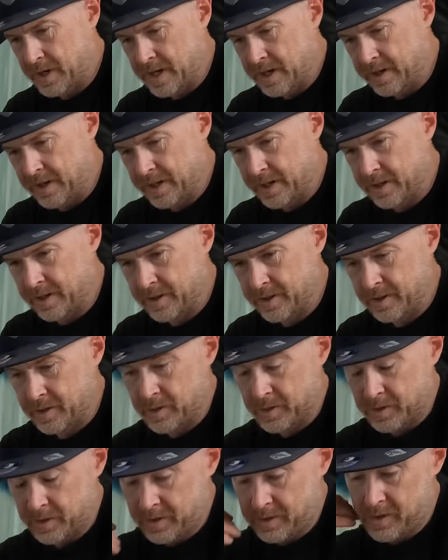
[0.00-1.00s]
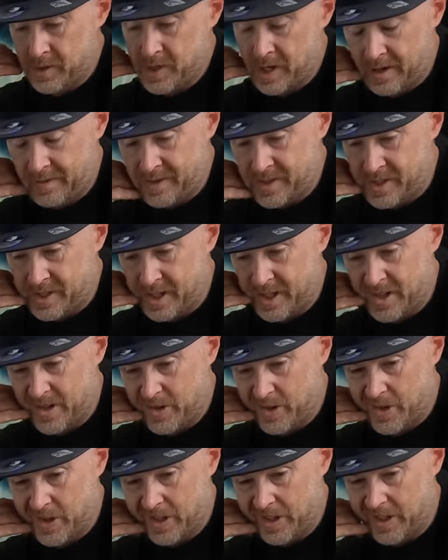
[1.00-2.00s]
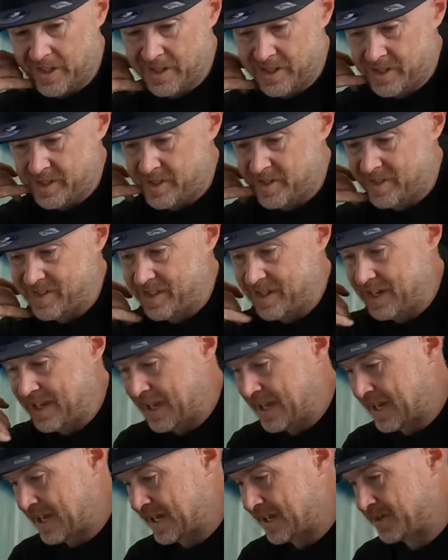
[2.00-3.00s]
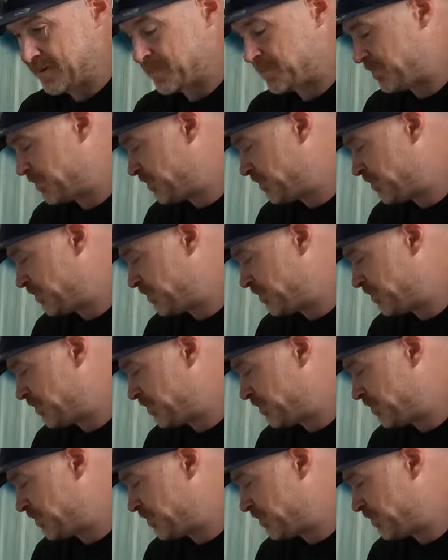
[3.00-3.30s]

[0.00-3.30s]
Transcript: the wiring out of the door, the driver's side door, because they had